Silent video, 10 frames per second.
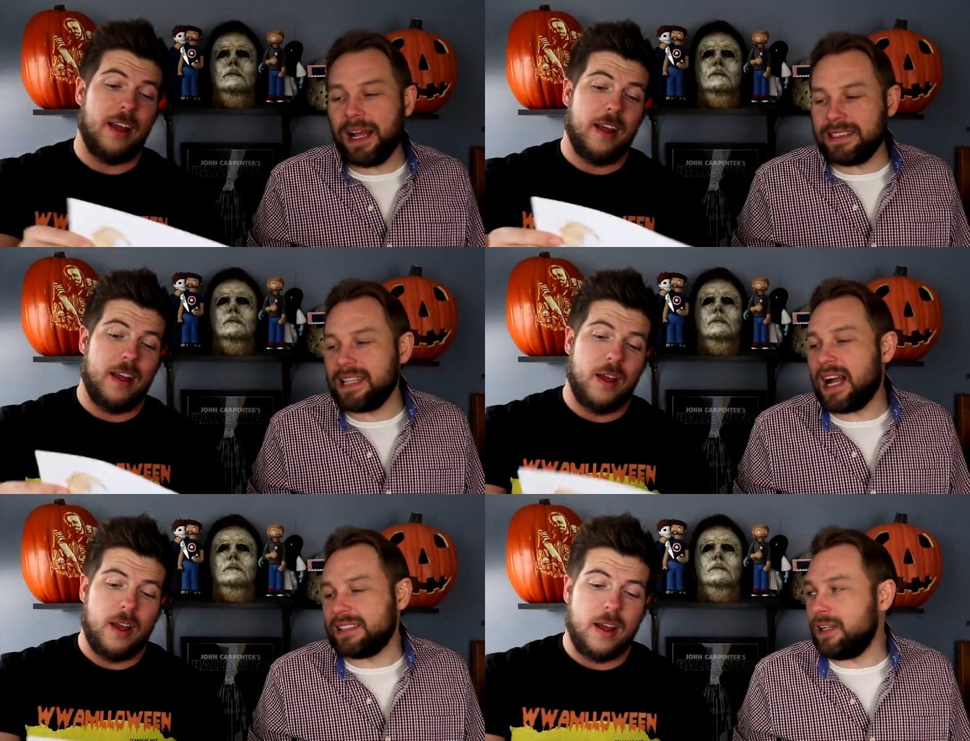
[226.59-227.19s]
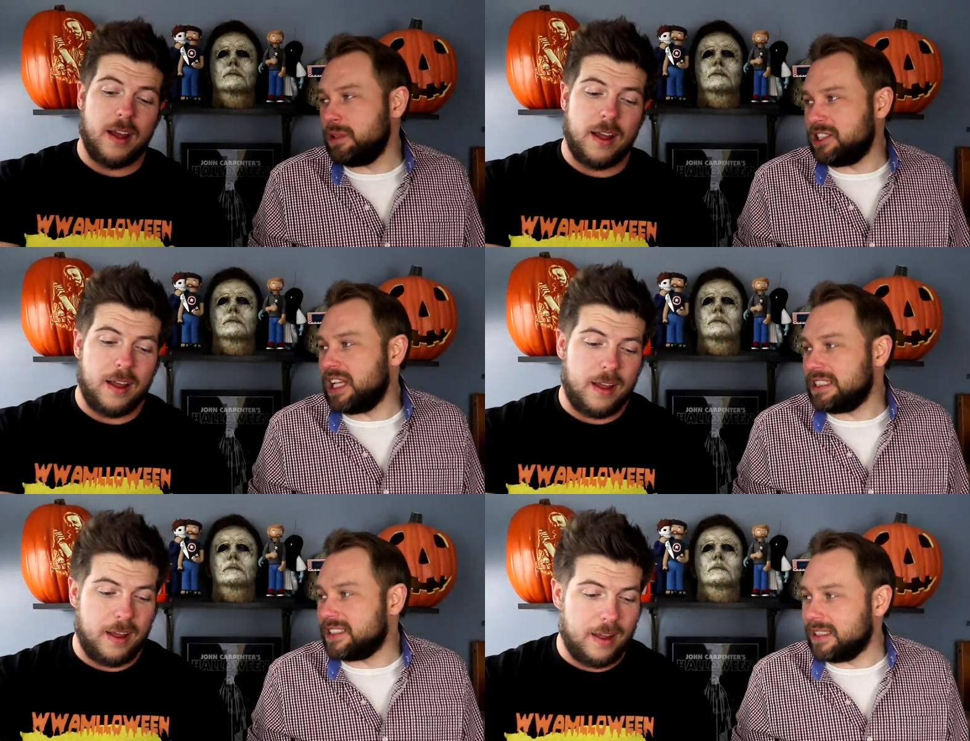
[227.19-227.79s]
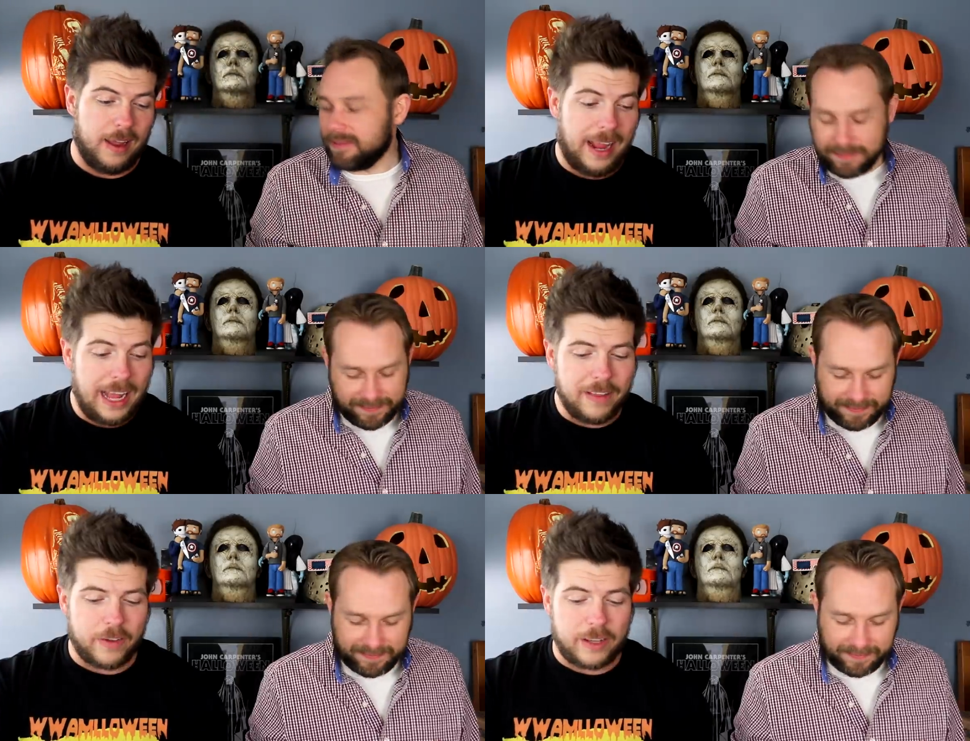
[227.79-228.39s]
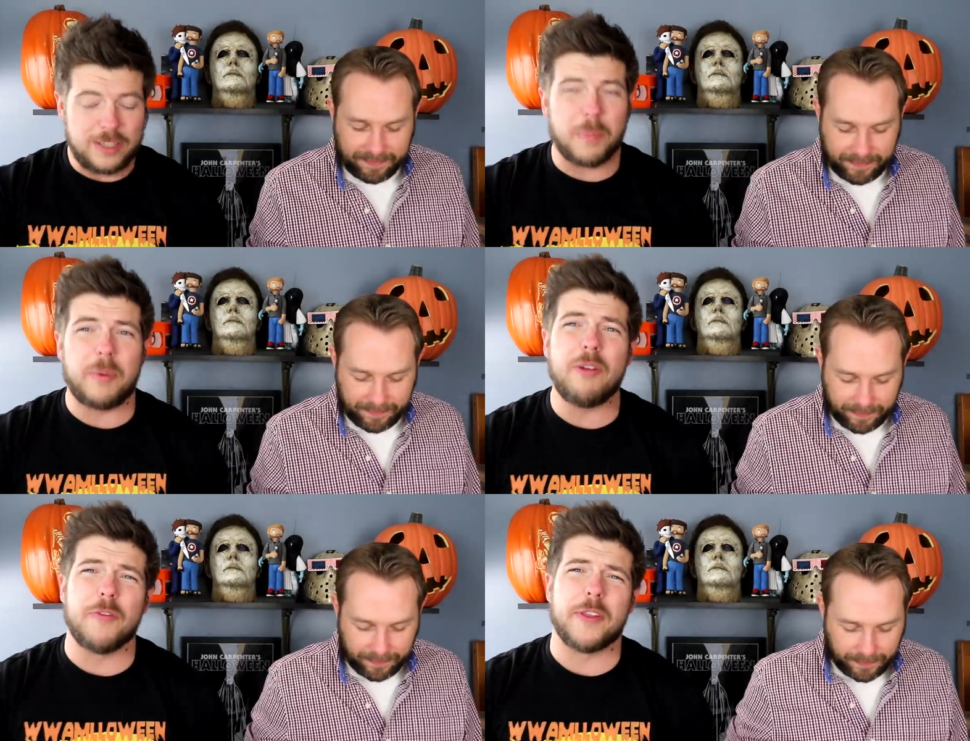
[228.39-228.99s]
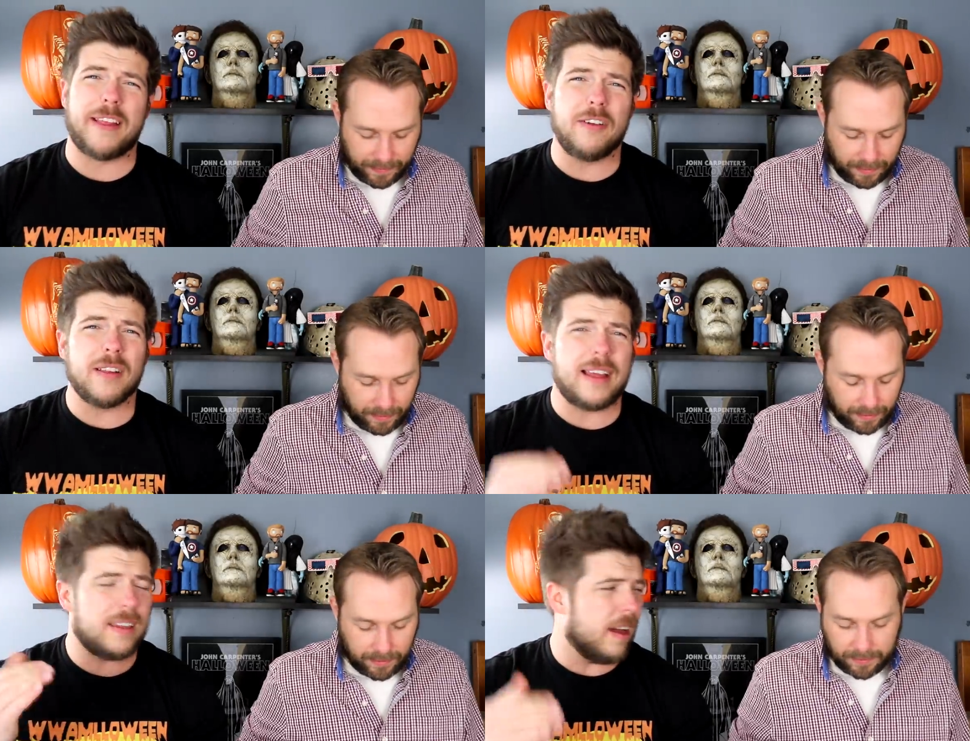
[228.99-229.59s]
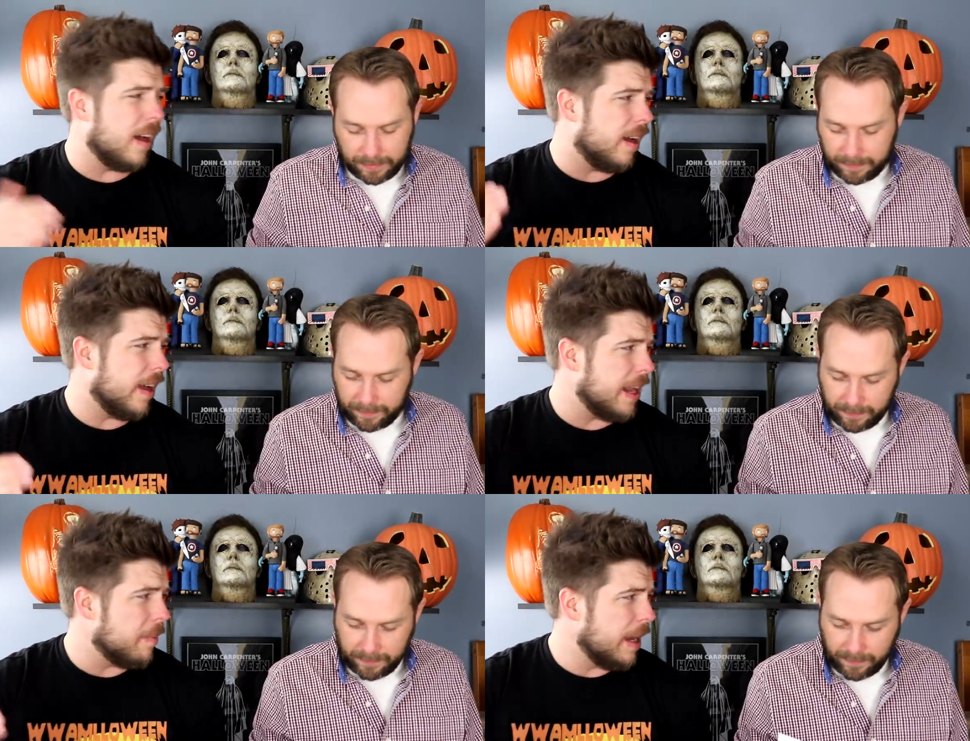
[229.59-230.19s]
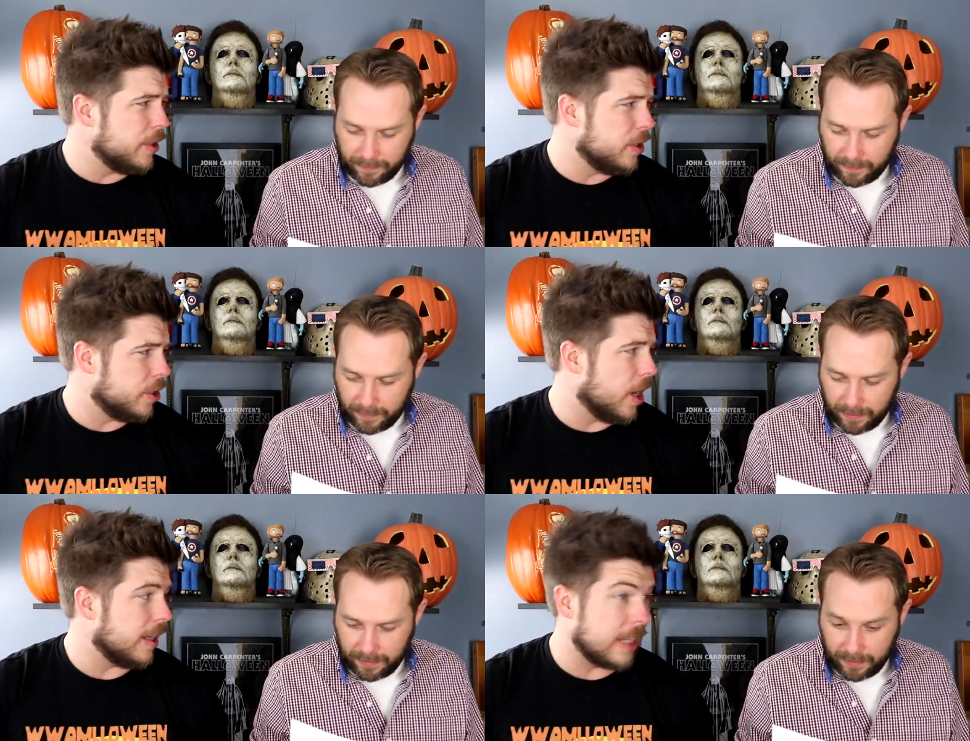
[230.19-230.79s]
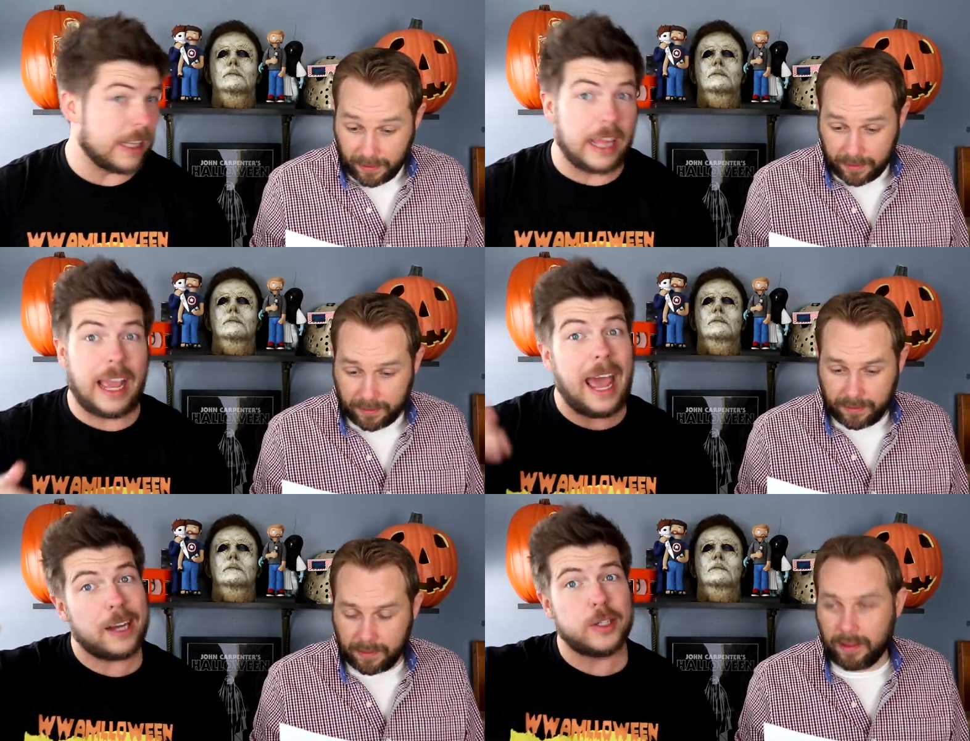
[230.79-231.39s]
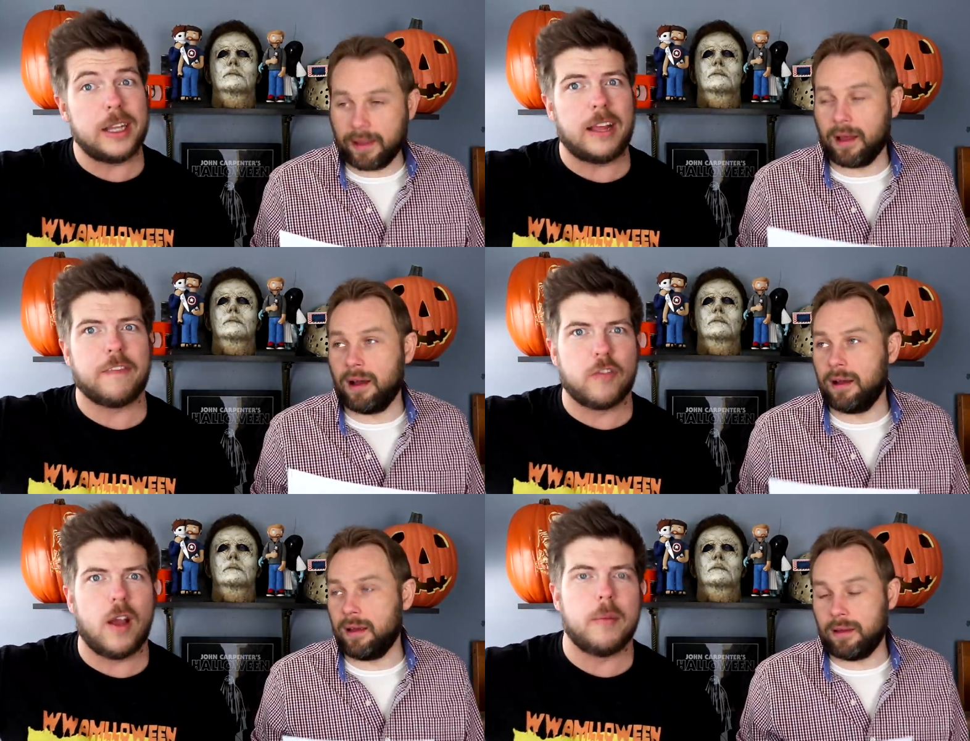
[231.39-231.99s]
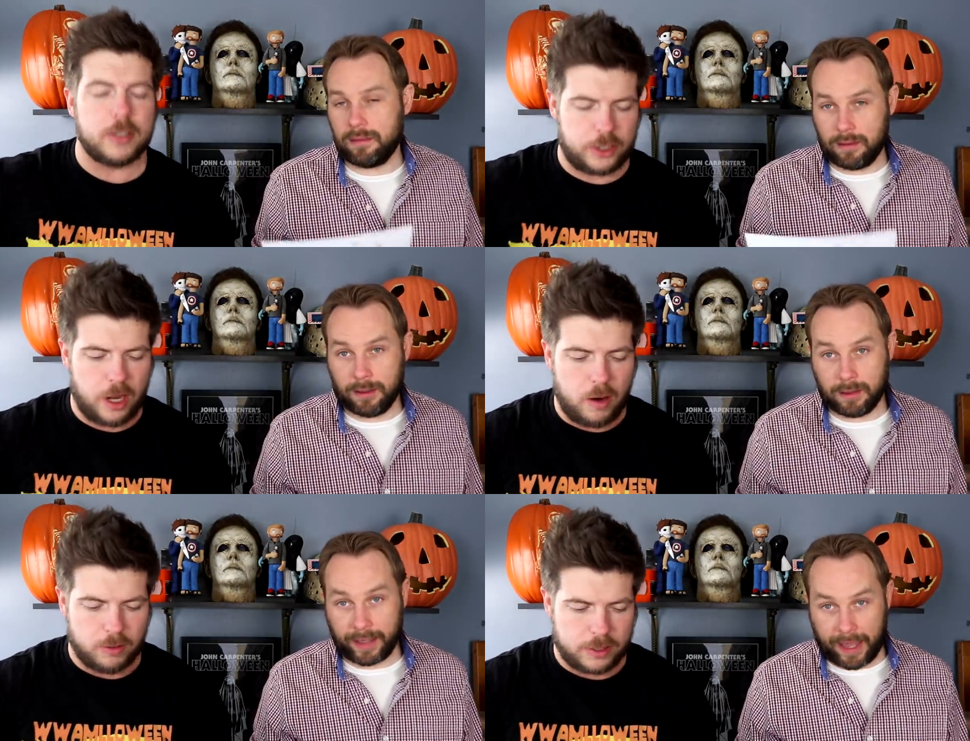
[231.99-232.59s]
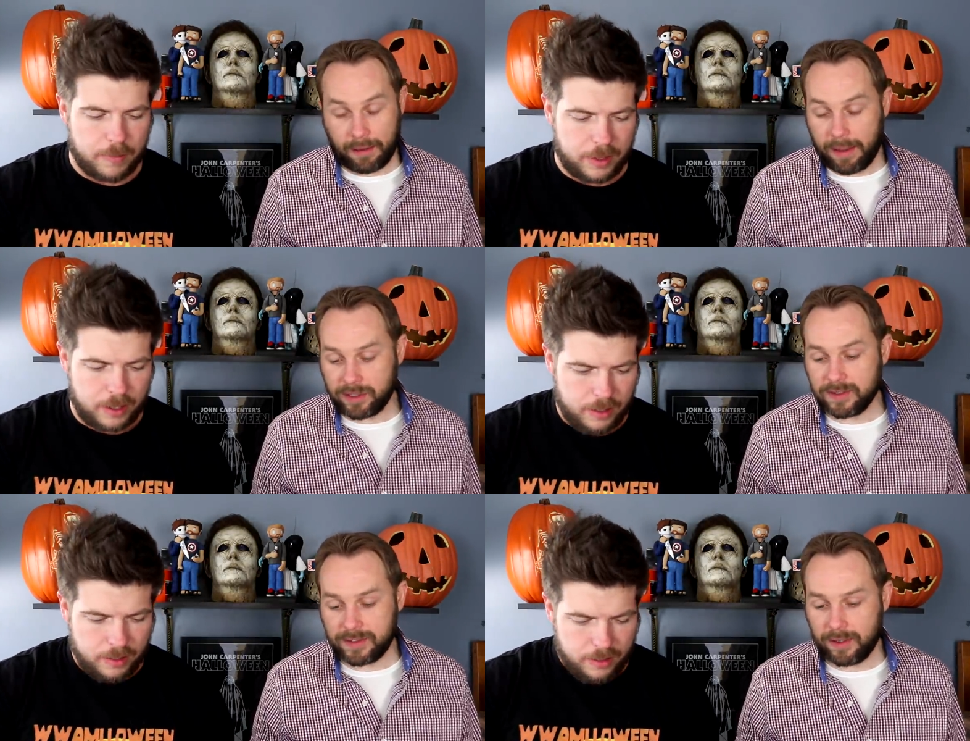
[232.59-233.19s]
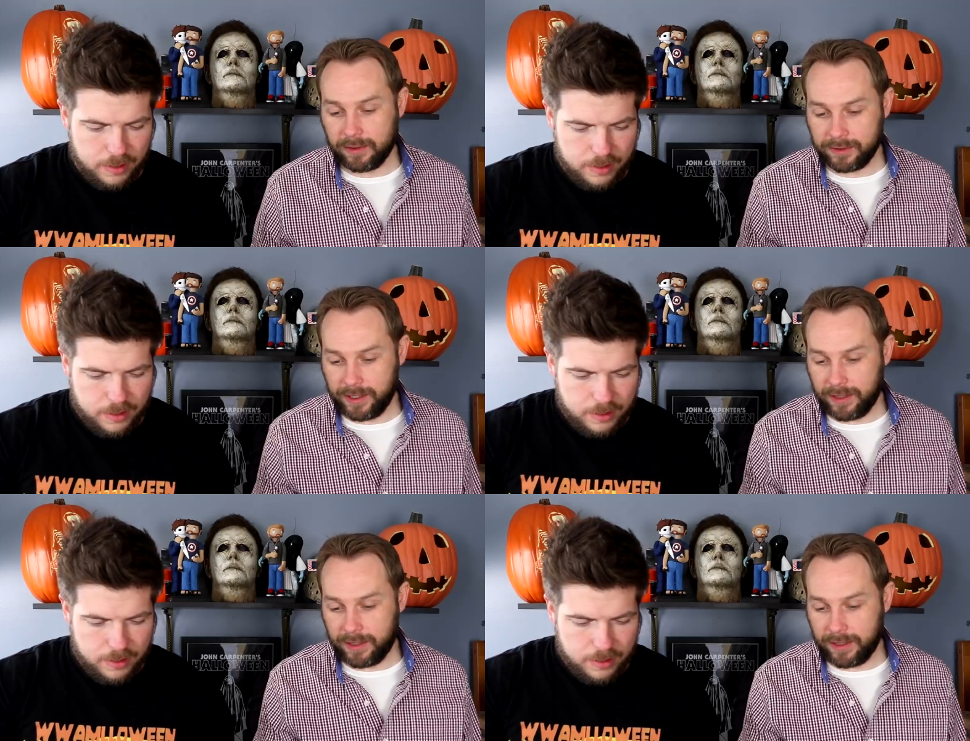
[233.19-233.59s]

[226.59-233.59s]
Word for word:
Speaker 1: play doctor with Jason.
Speaker 2: A hell of a, these are beautiful. They look like uh, animation shots, like like actually like, like uh, from a show. Like or animation cells,